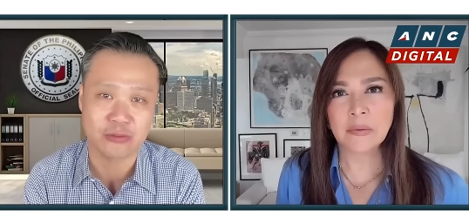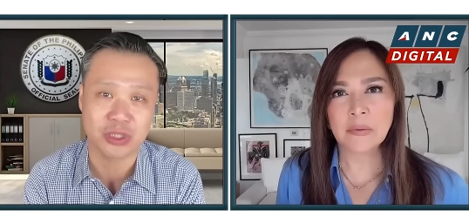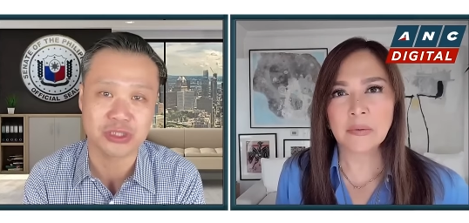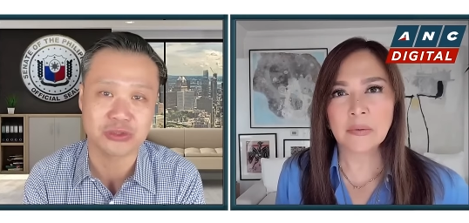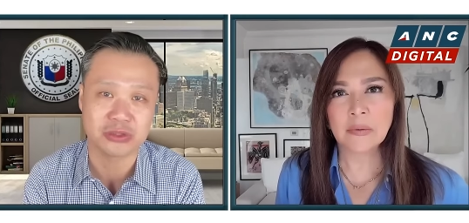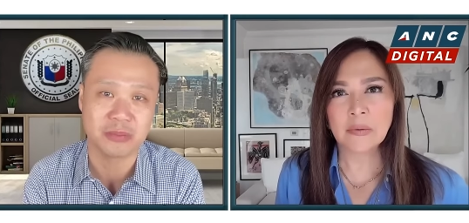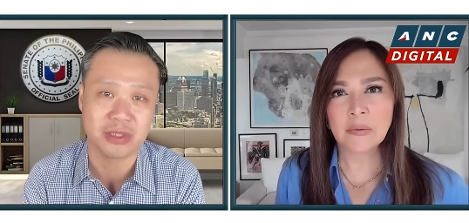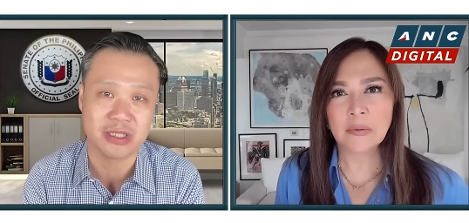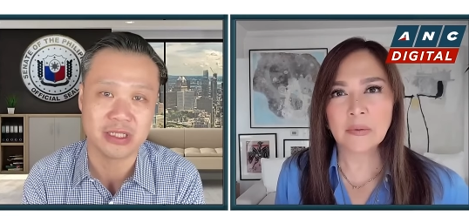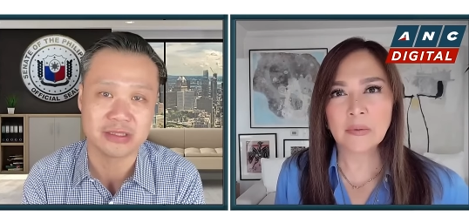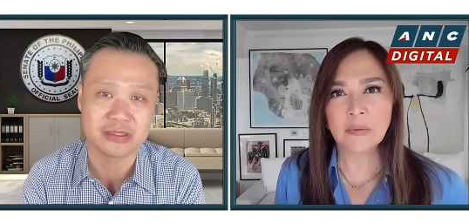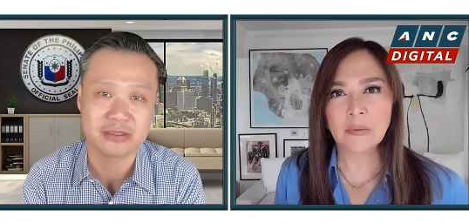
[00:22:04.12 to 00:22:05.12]
Speaker 1: questionable
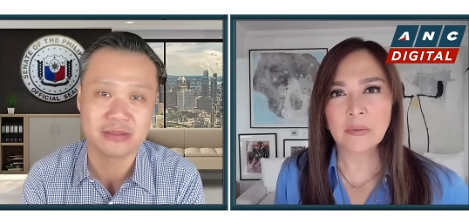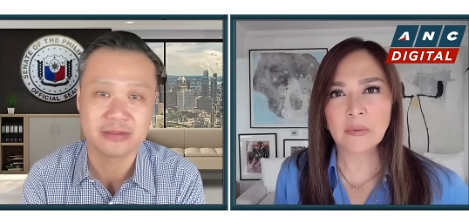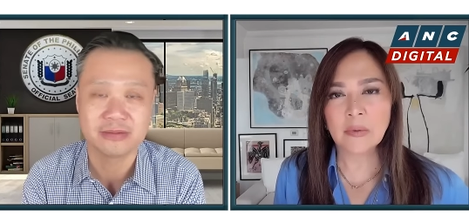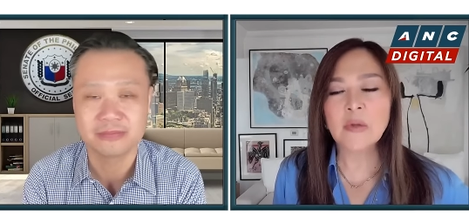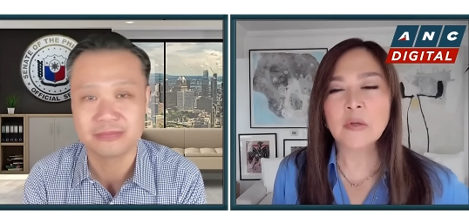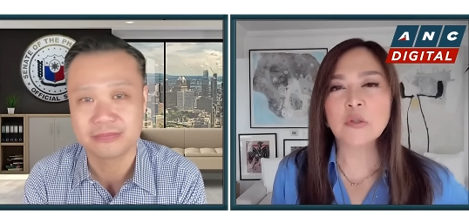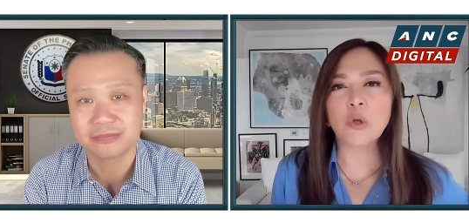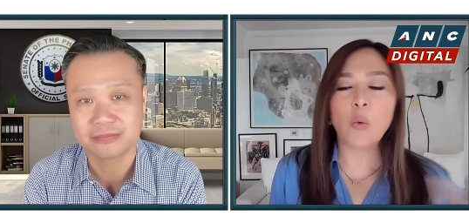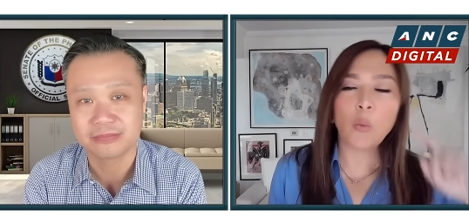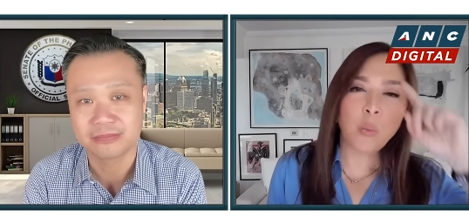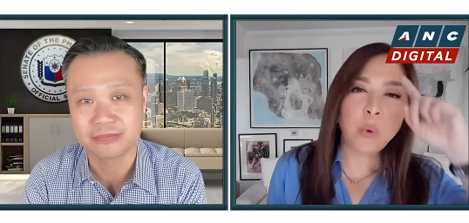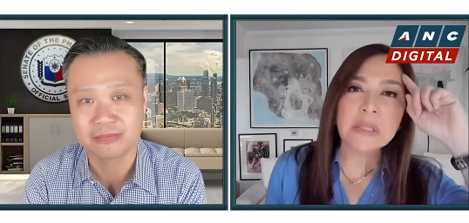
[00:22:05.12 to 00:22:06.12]
list.
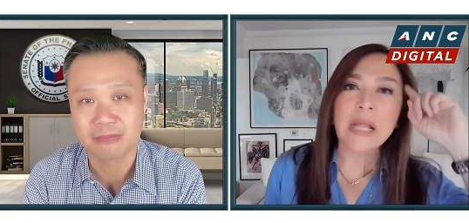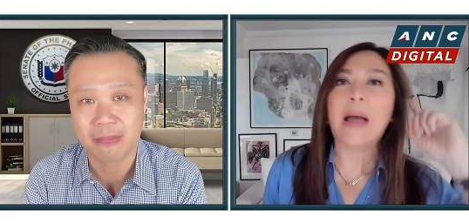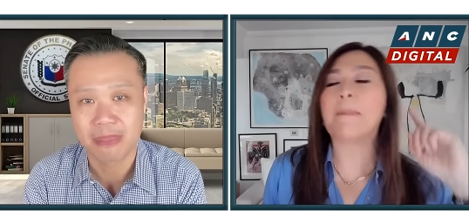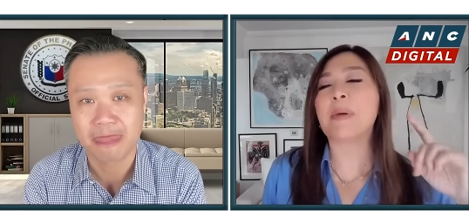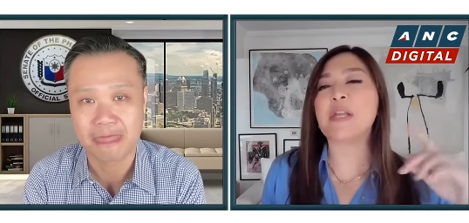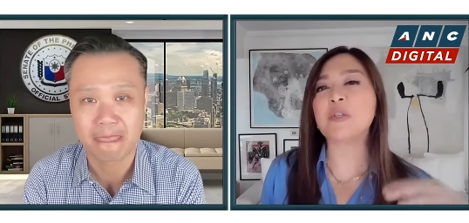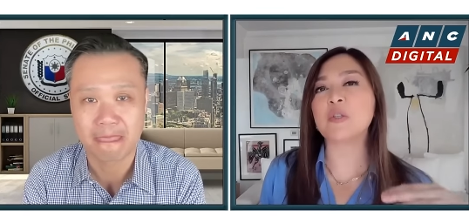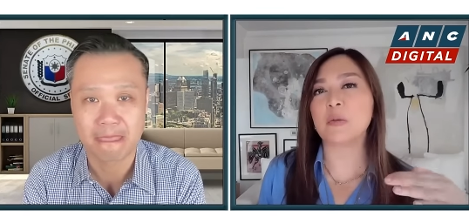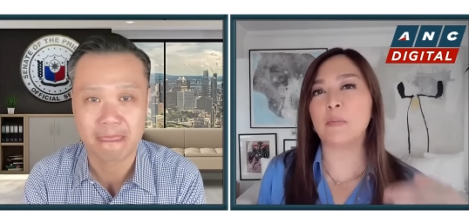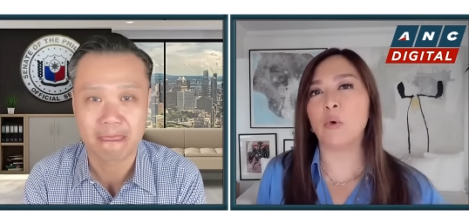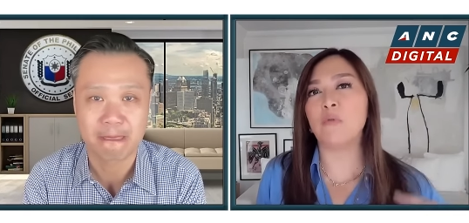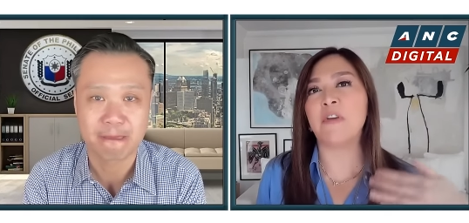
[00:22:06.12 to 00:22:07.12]
Speaker 2: So what happens
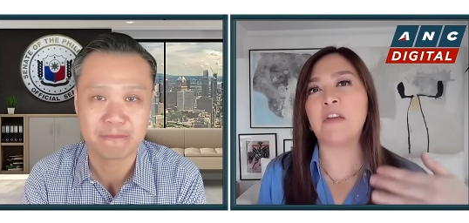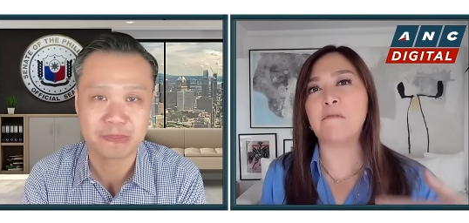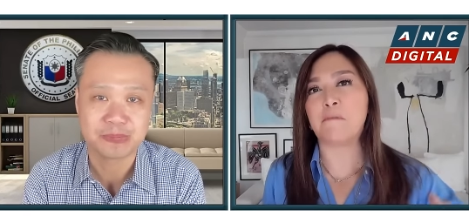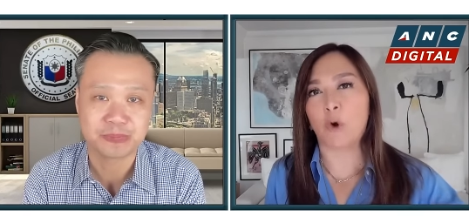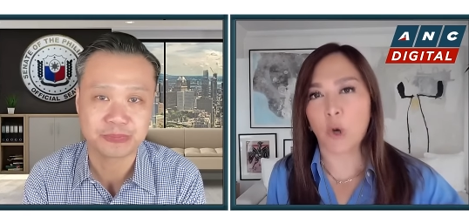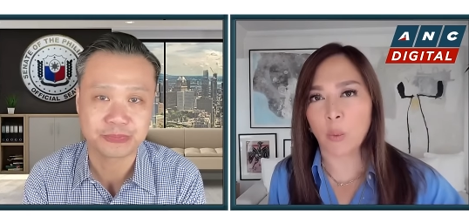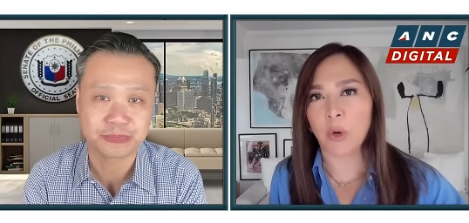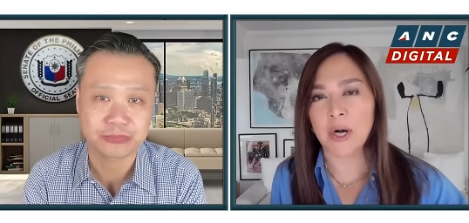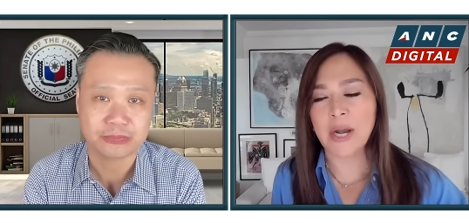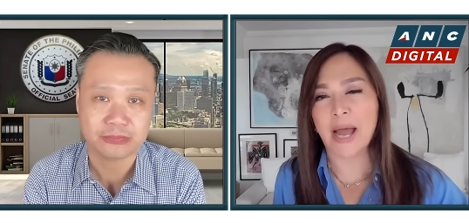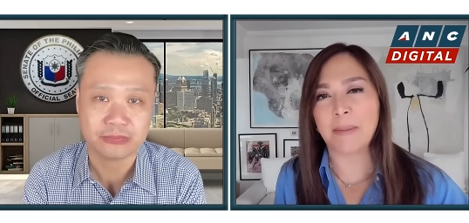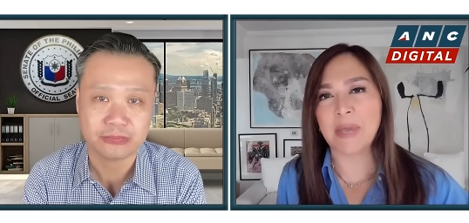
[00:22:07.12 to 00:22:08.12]
moving
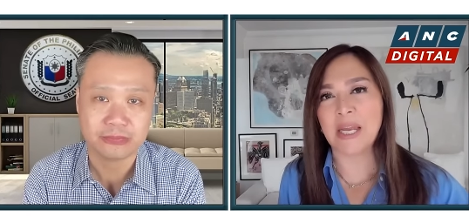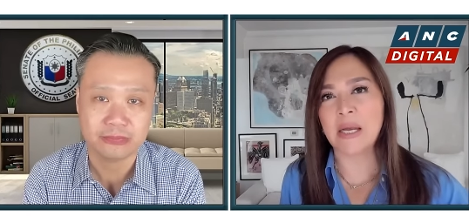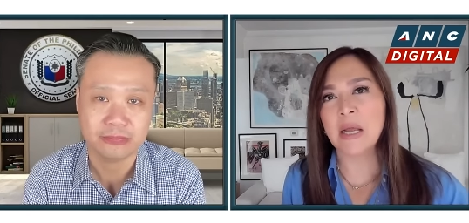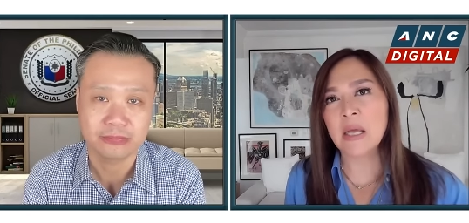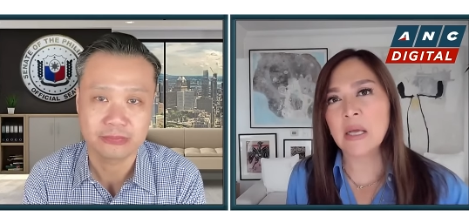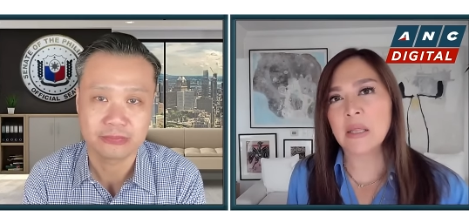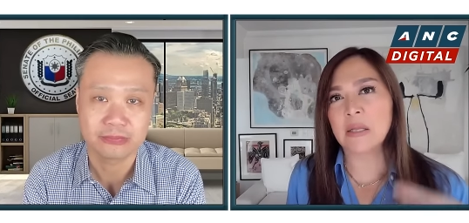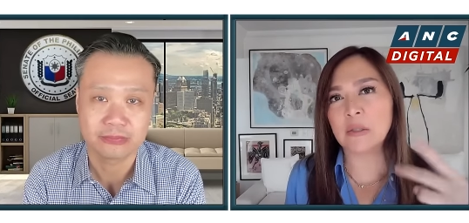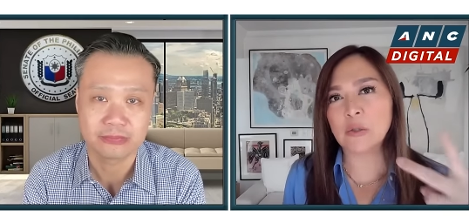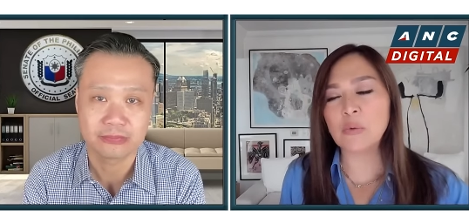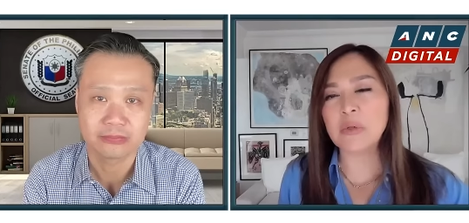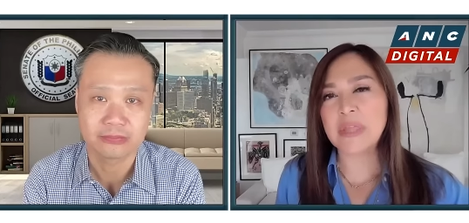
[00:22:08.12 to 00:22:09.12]
forward? I mean, there
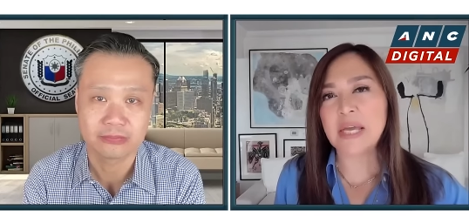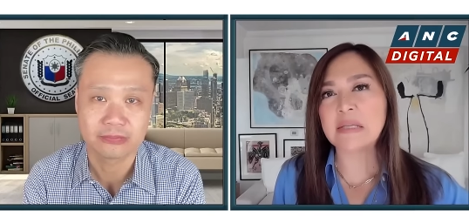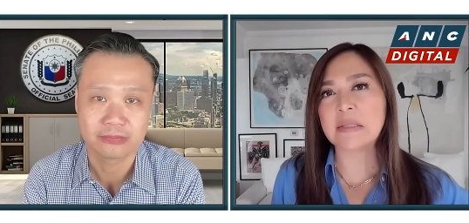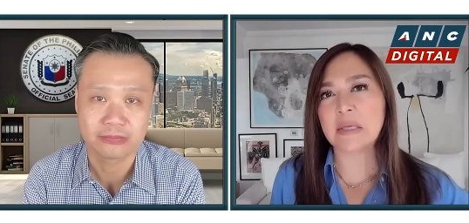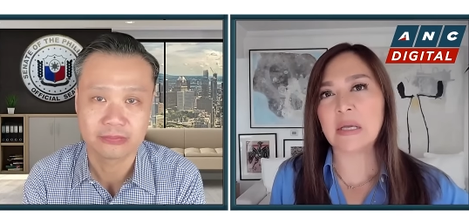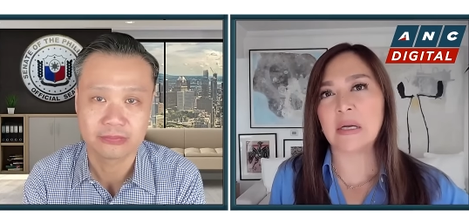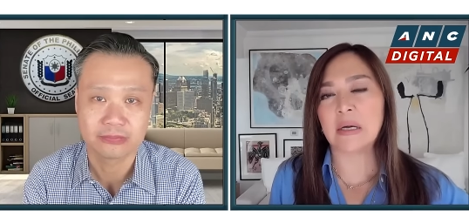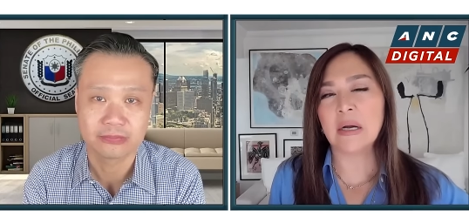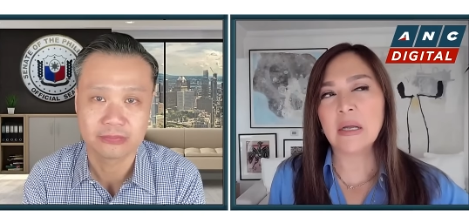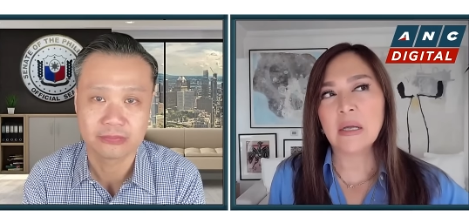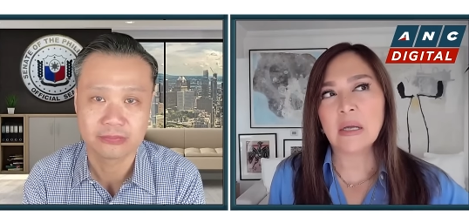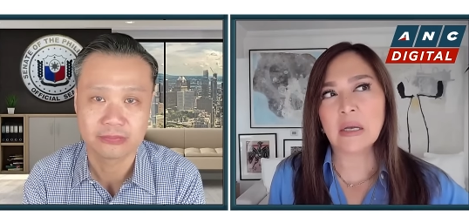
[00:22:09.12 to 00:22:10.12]
are two things here.
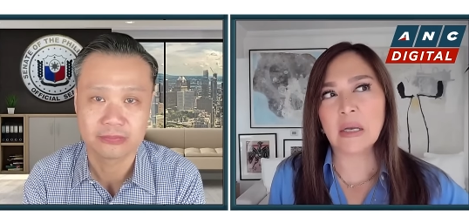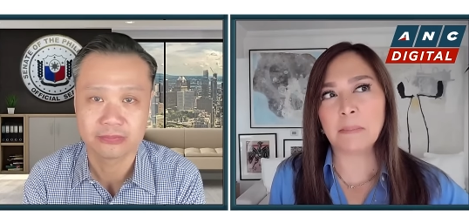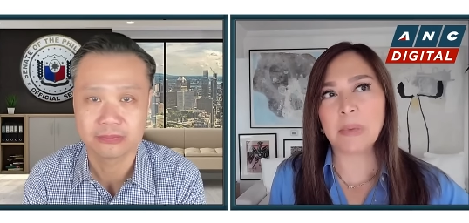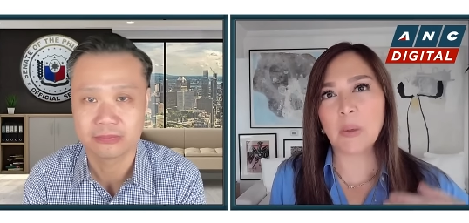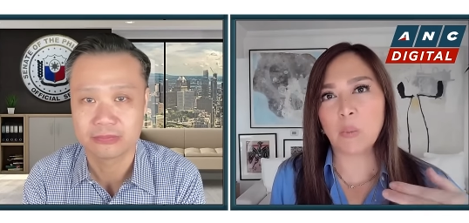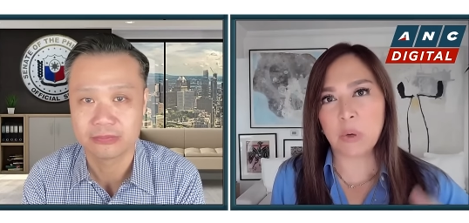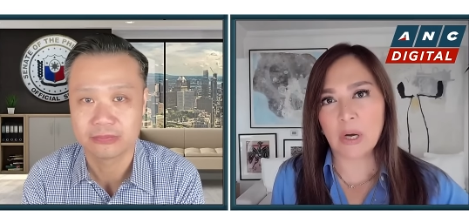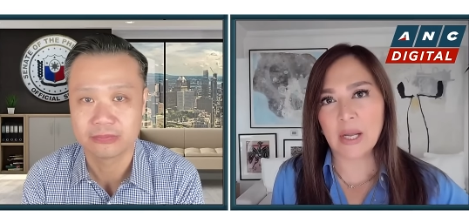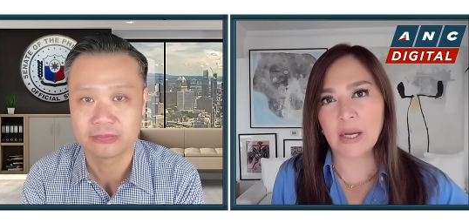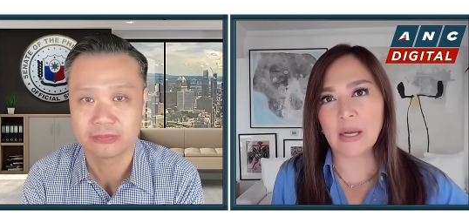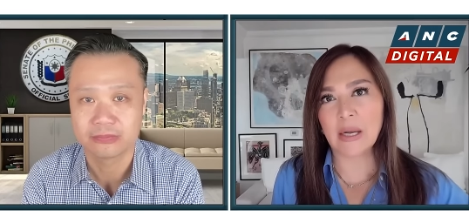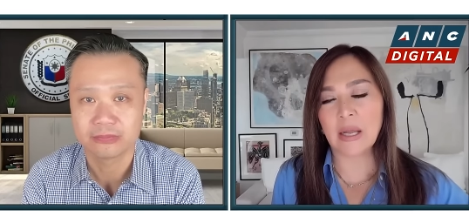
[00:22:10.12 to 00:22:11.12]
Number
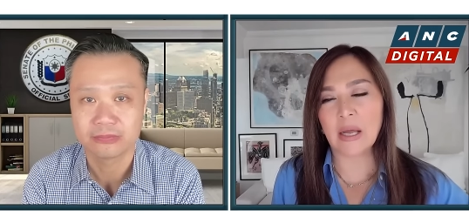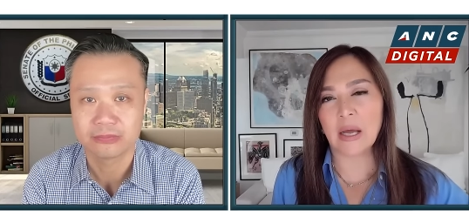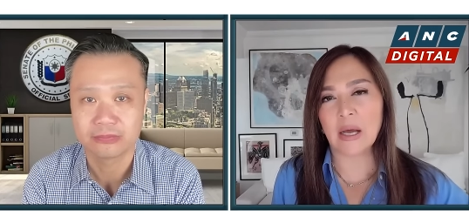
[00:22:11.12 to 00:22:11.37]
one,